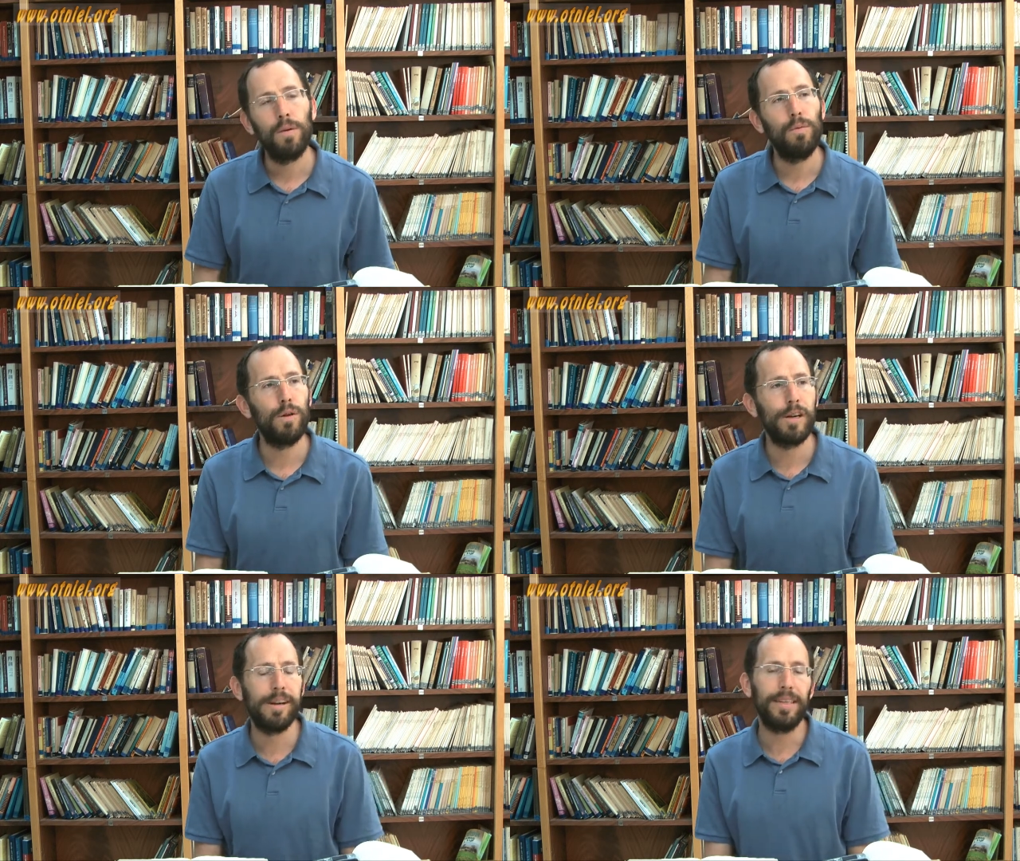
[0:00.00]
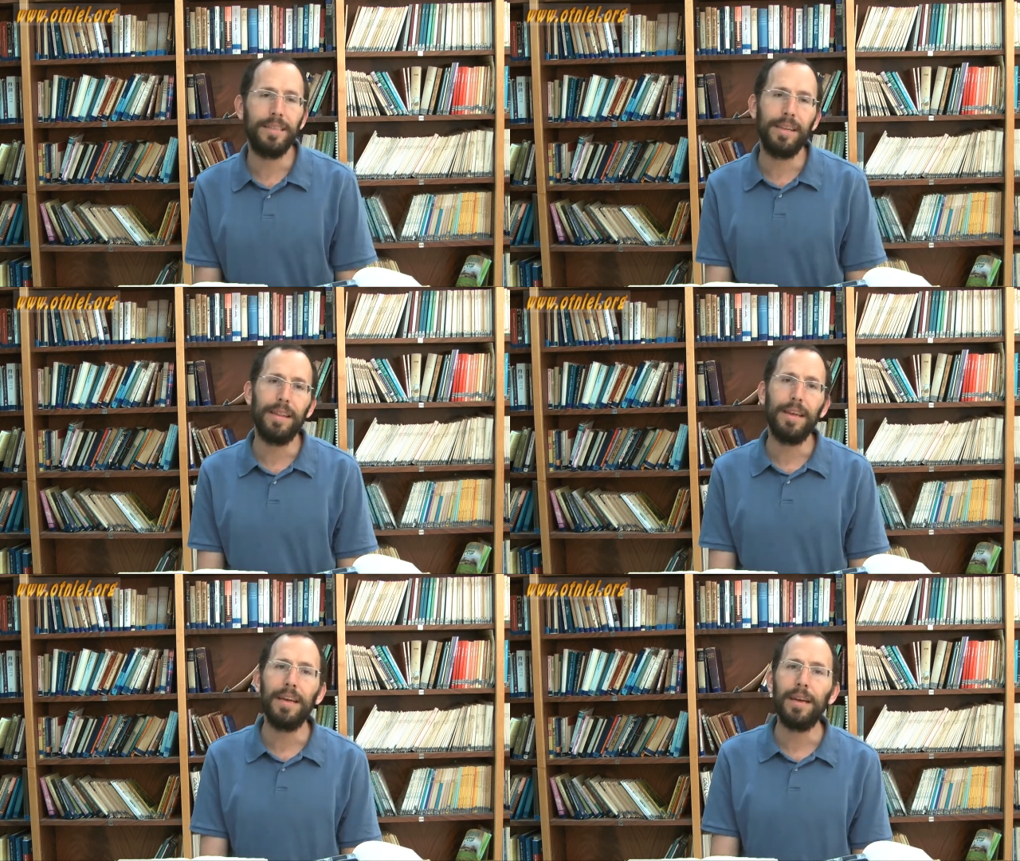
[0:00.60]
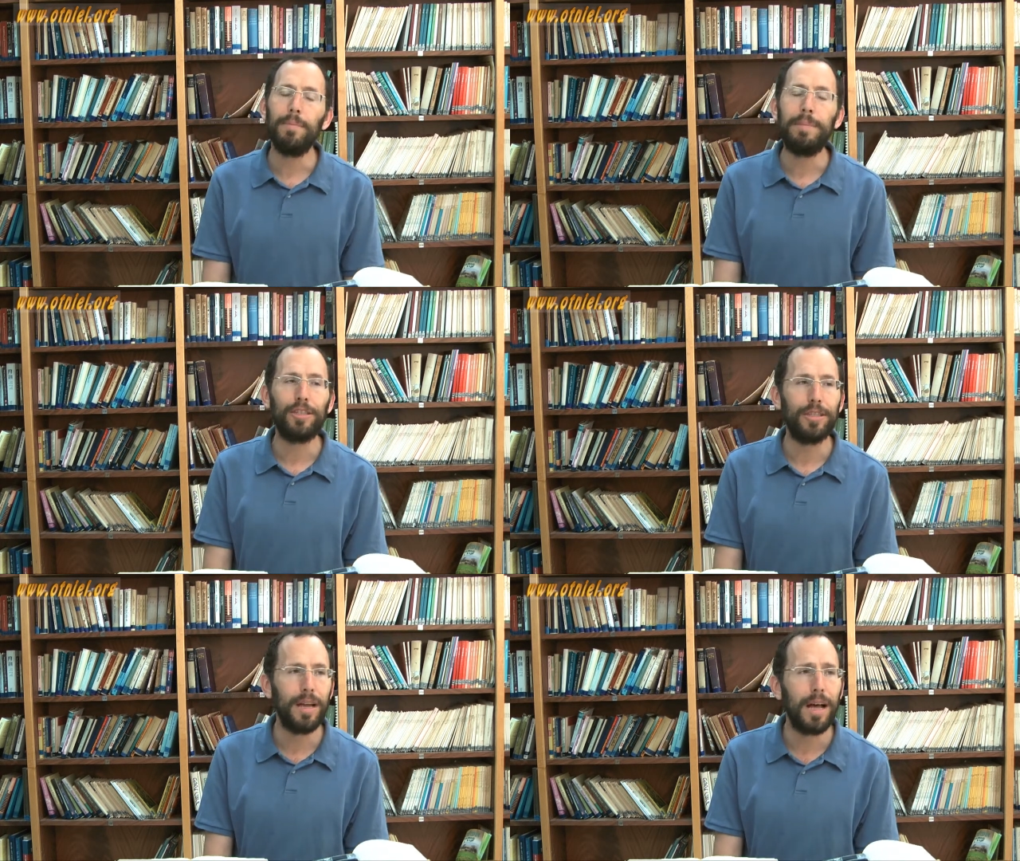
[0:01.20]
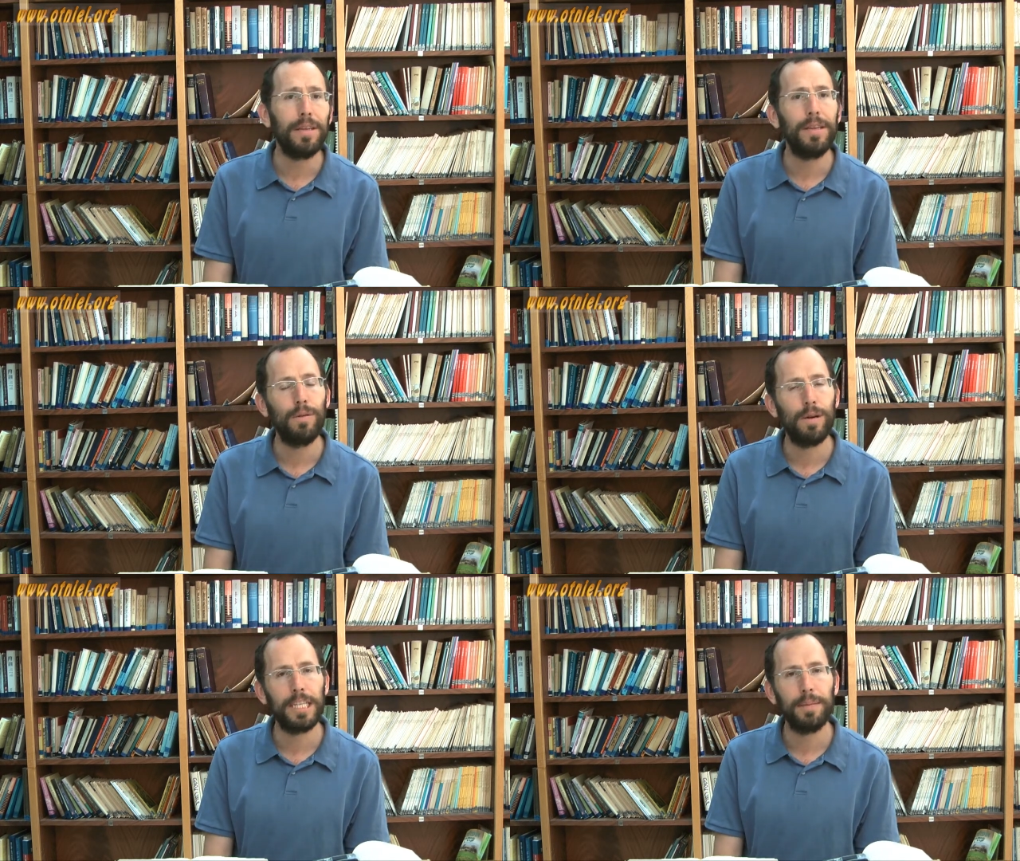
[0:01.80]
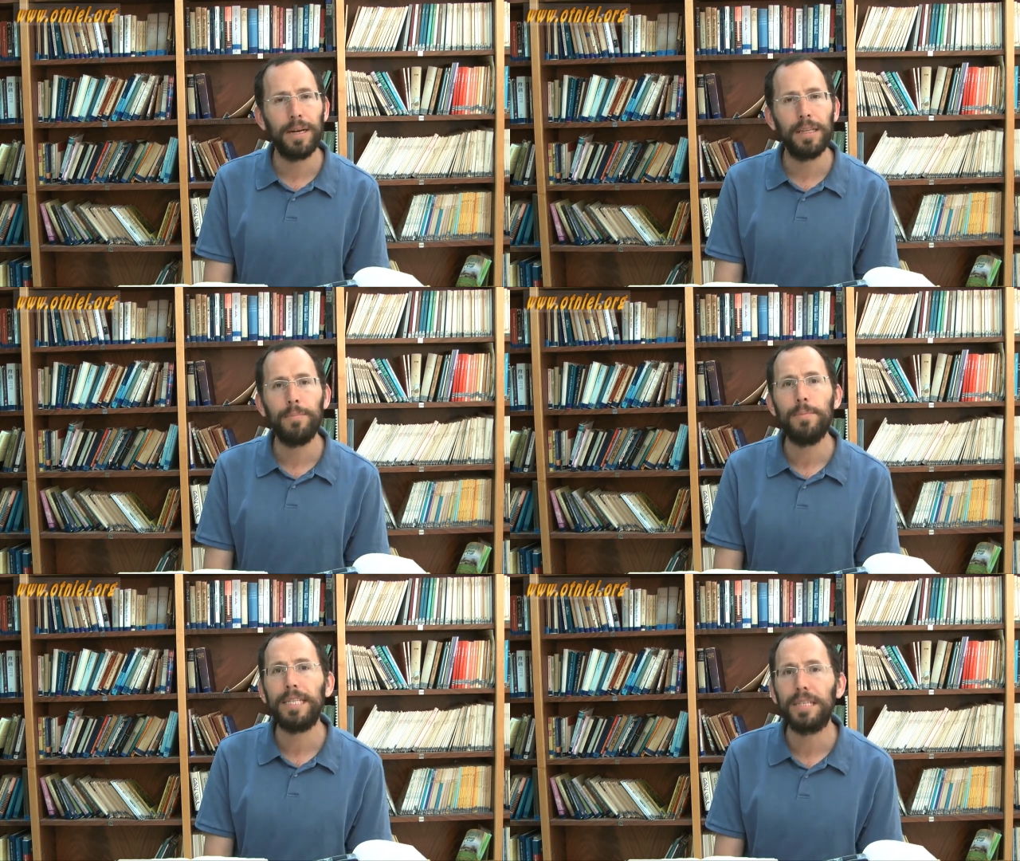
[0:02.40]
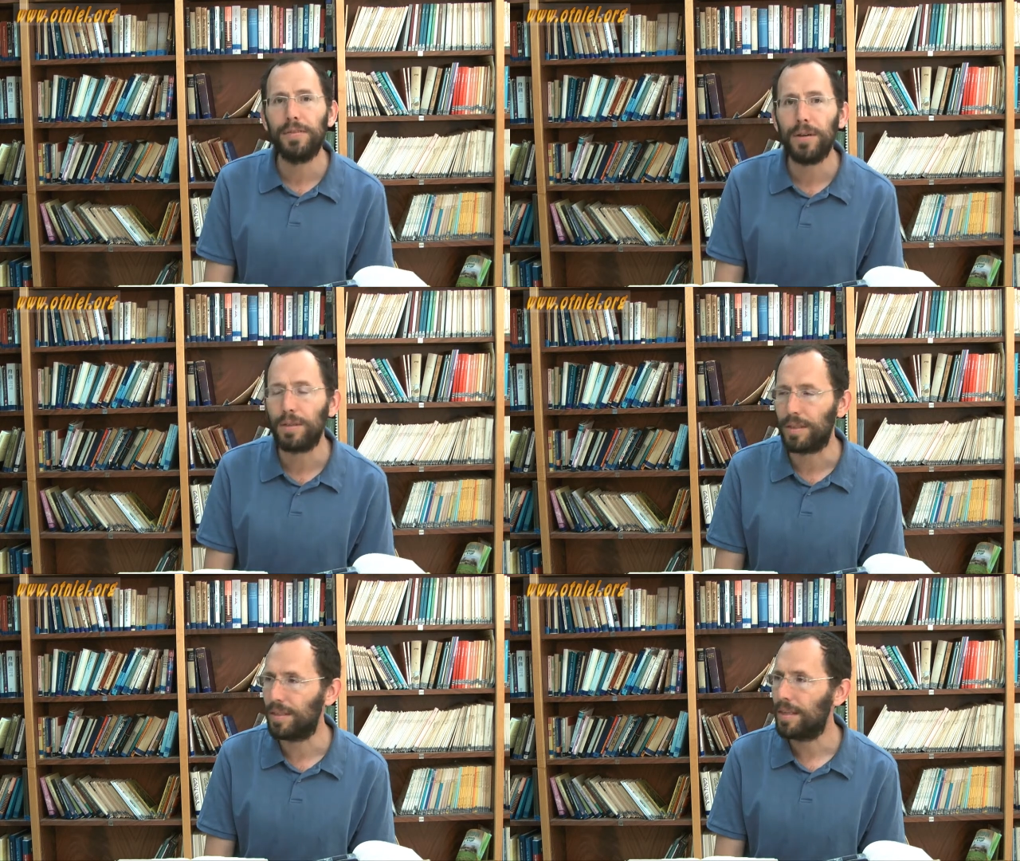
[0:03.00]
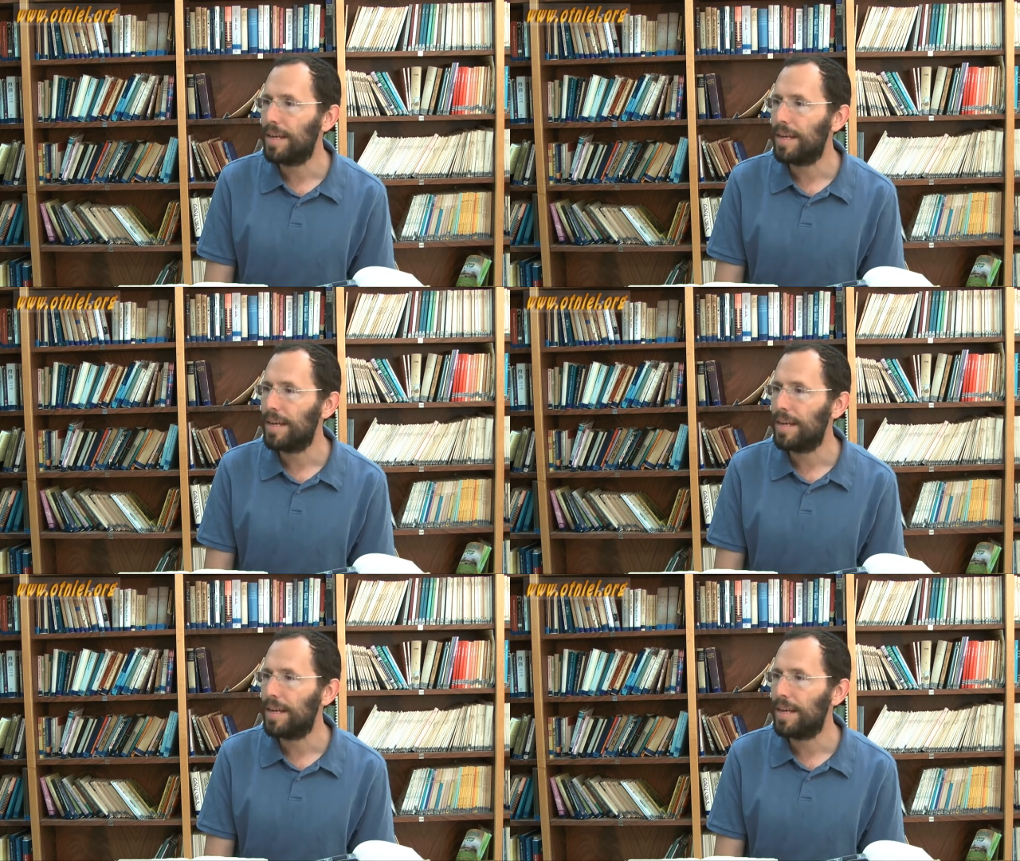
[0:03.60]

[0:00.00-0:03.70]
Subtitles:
whereas the Mishnah talks about mitzvot